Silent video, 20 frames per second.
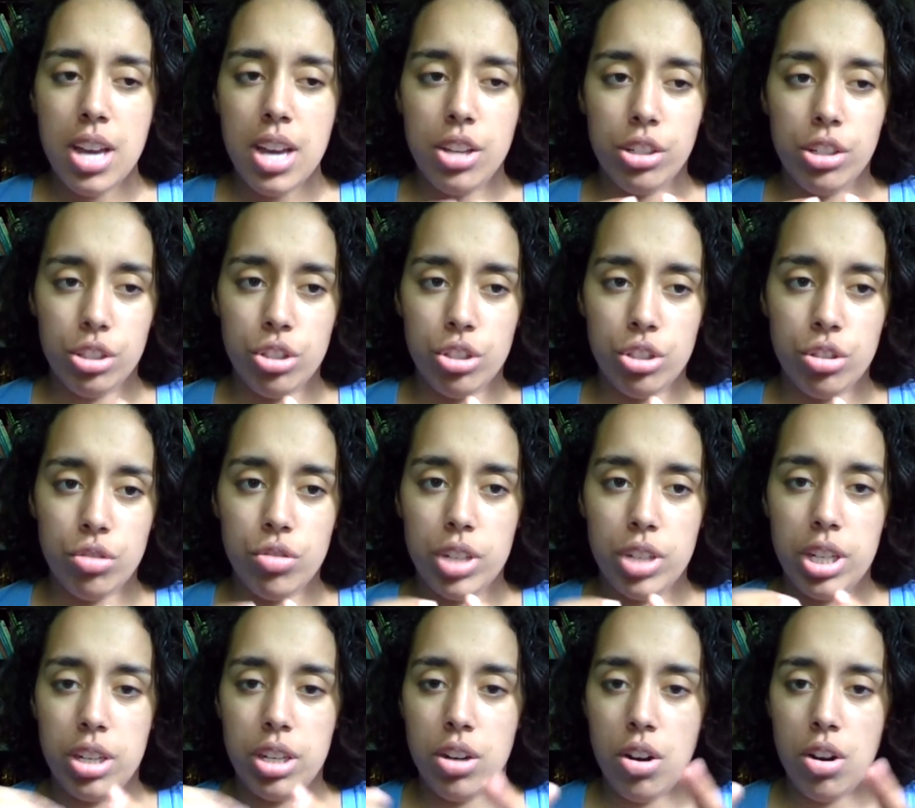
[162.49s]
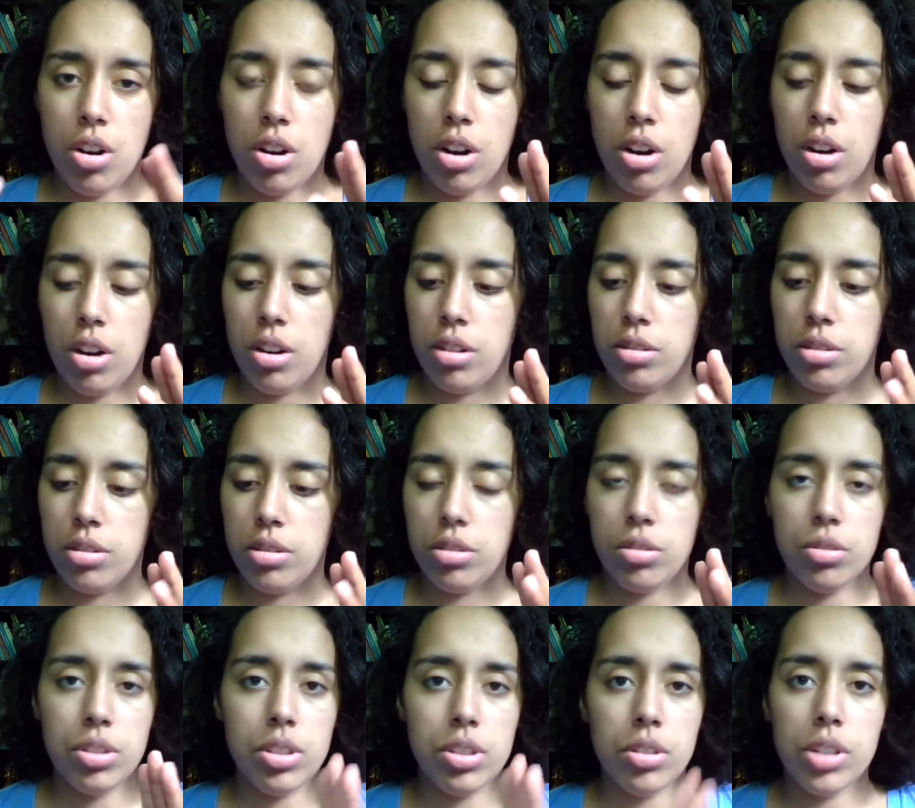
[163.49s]
your children are you
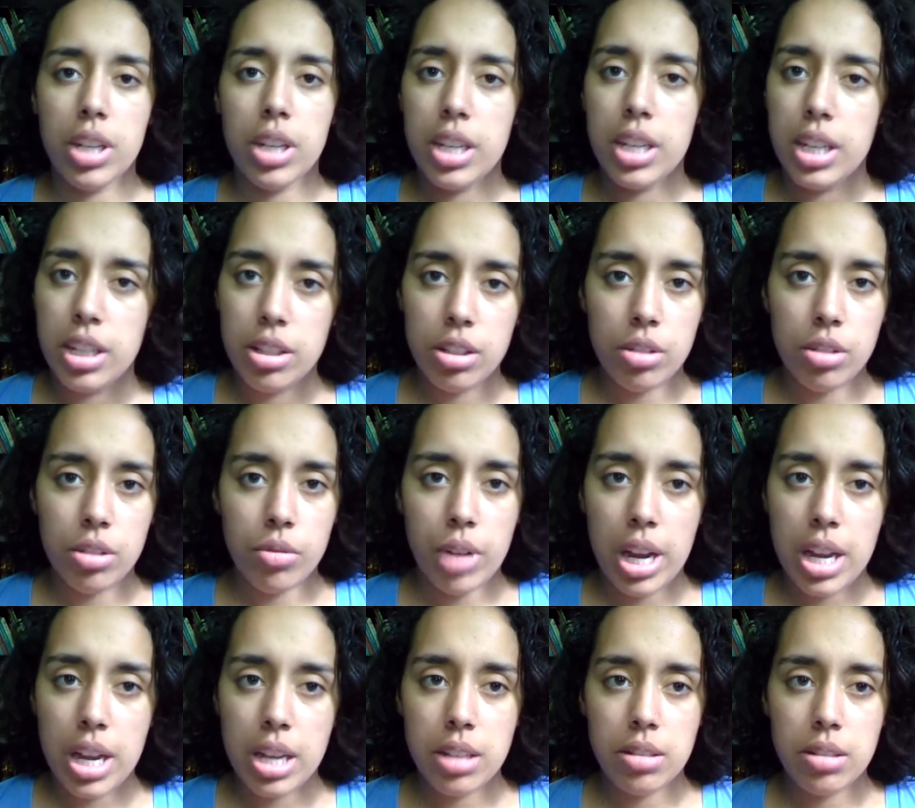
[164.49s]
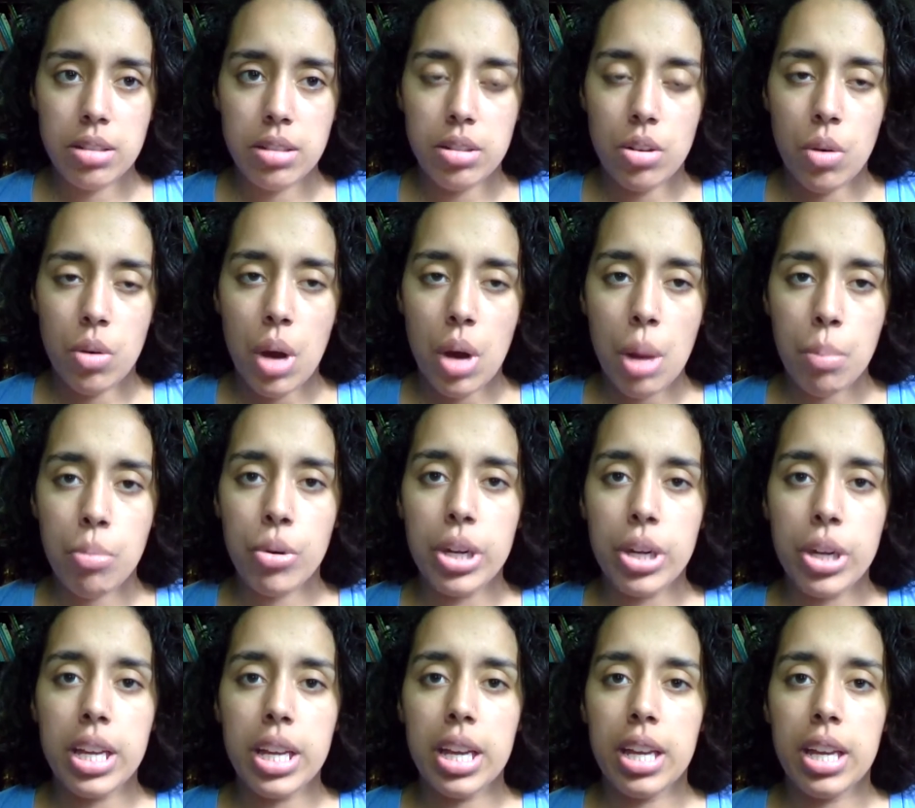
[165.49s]
know still getting the right you know
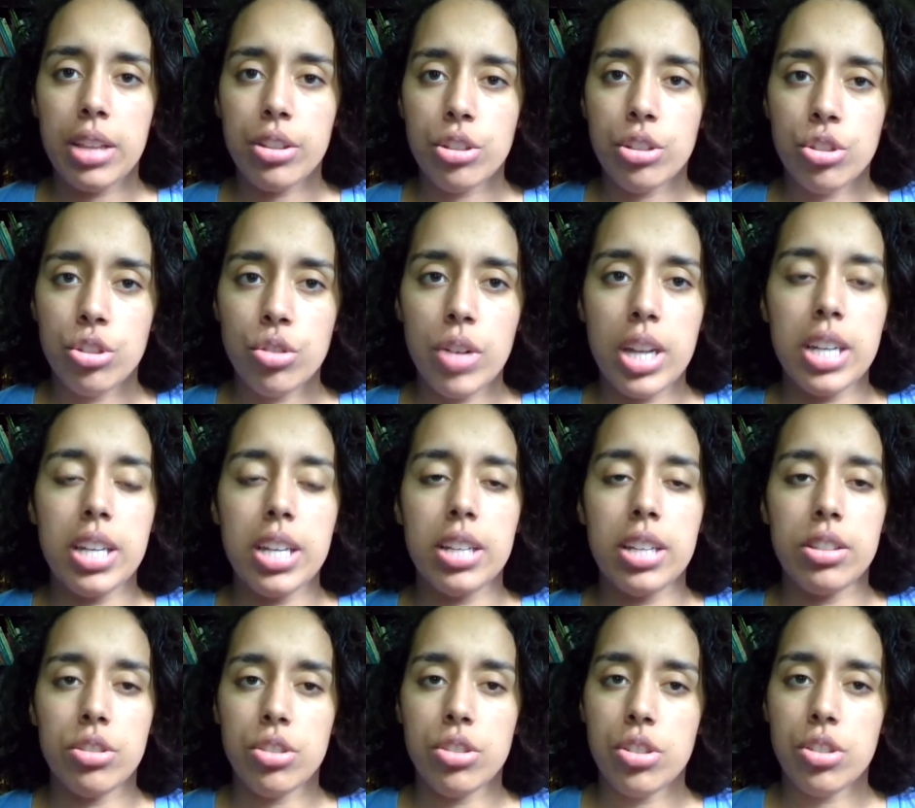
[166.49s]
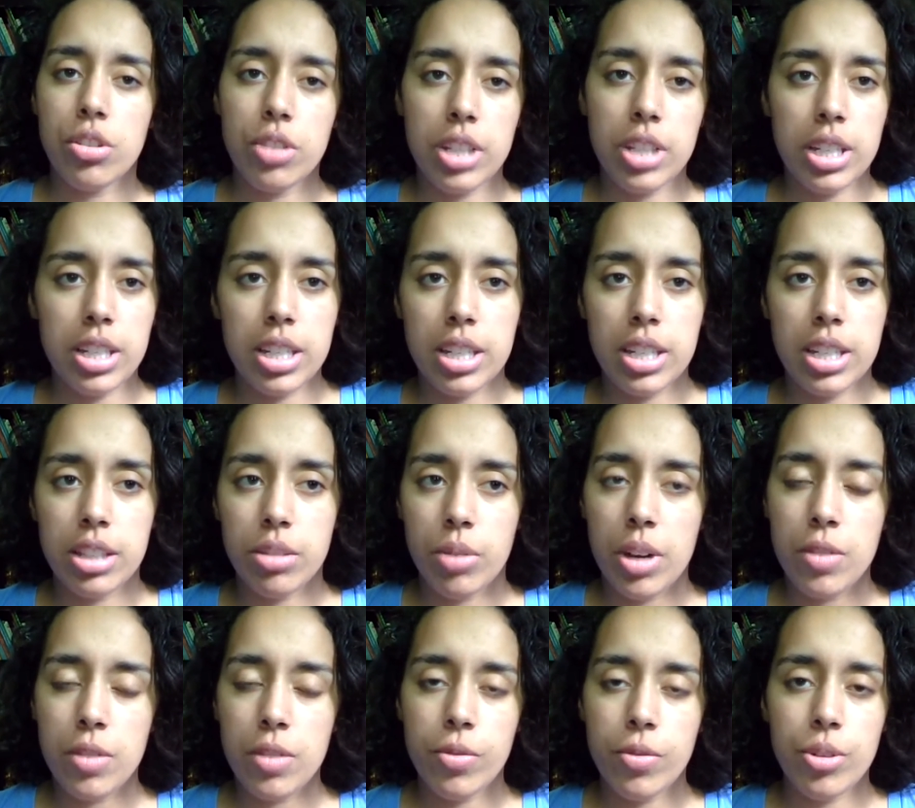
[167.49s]
upbringing they're training they're still eating the
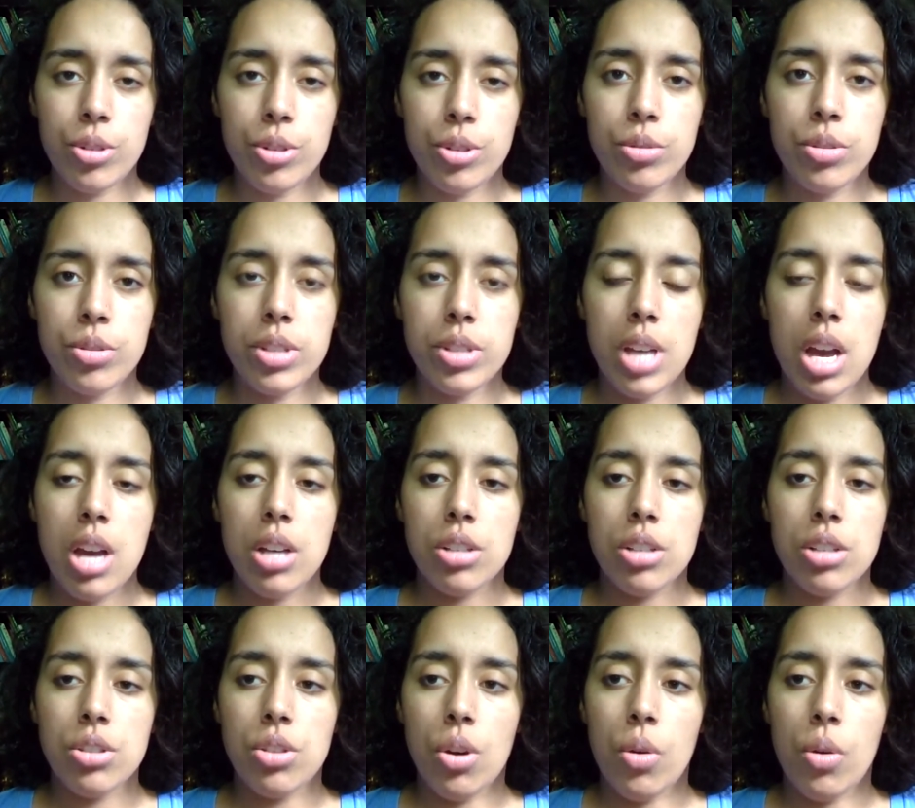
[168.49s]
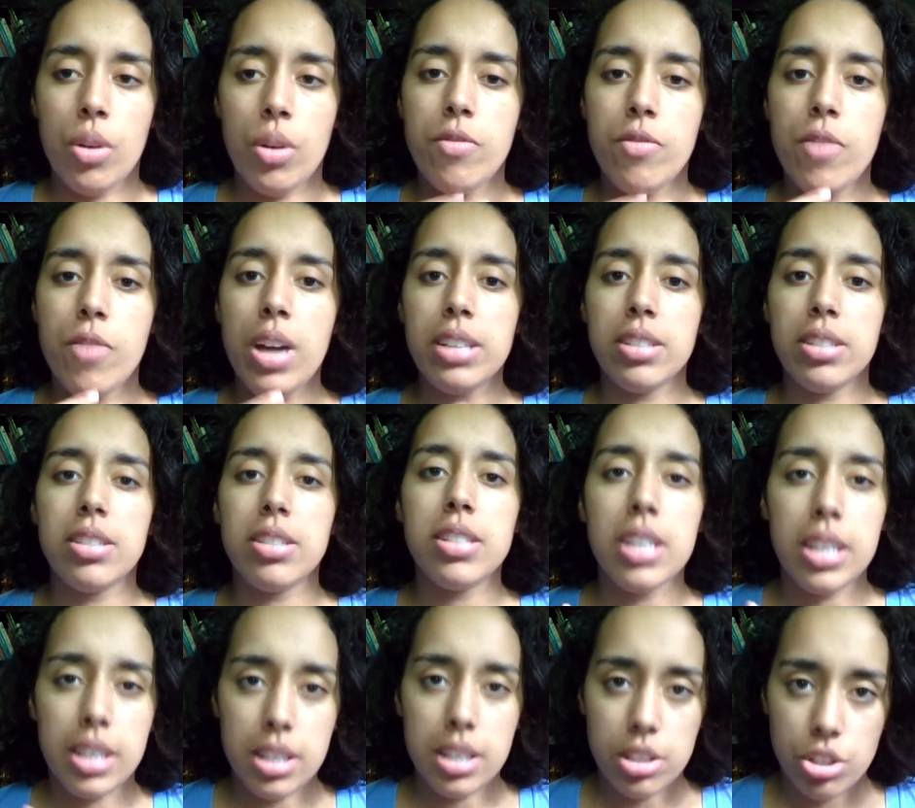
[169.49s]
right foods so
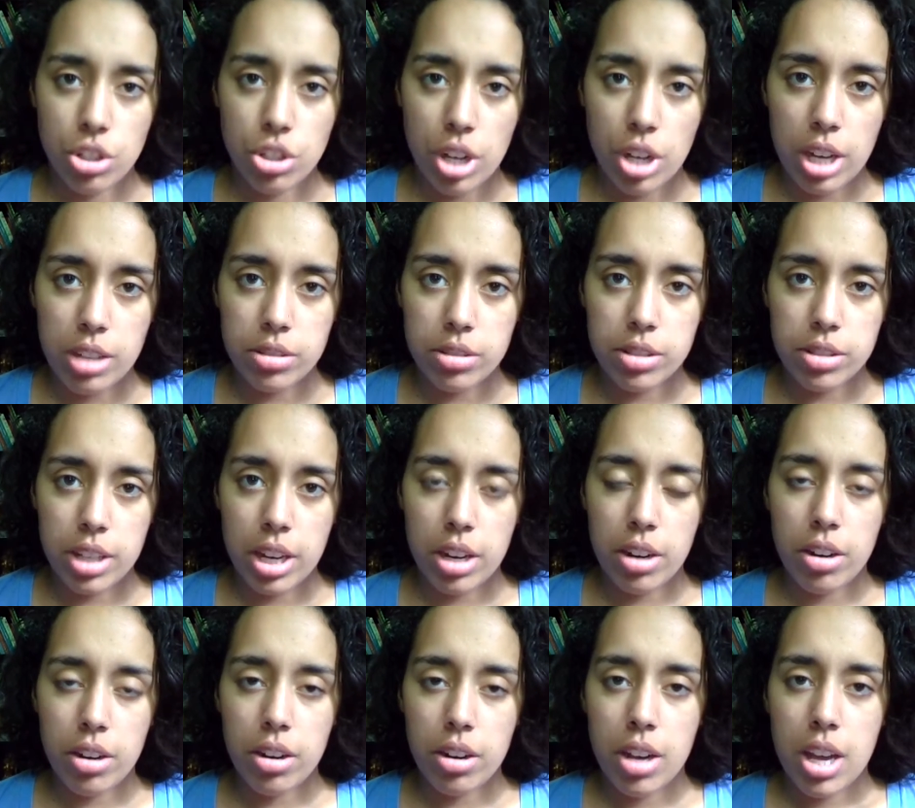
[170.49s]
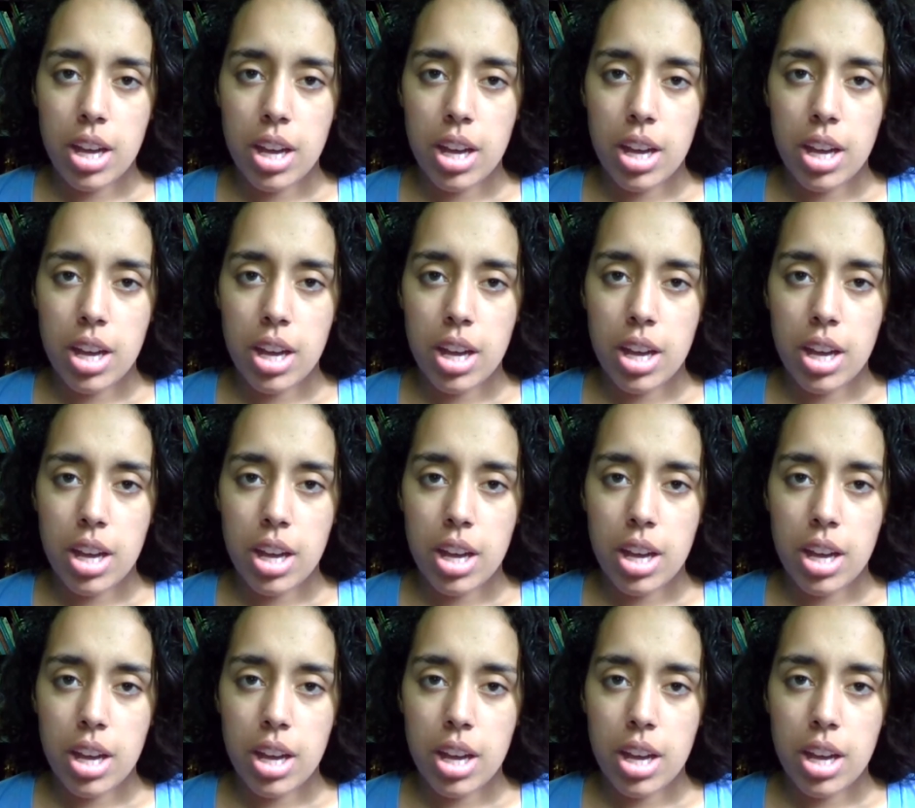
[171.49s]
investing in childcare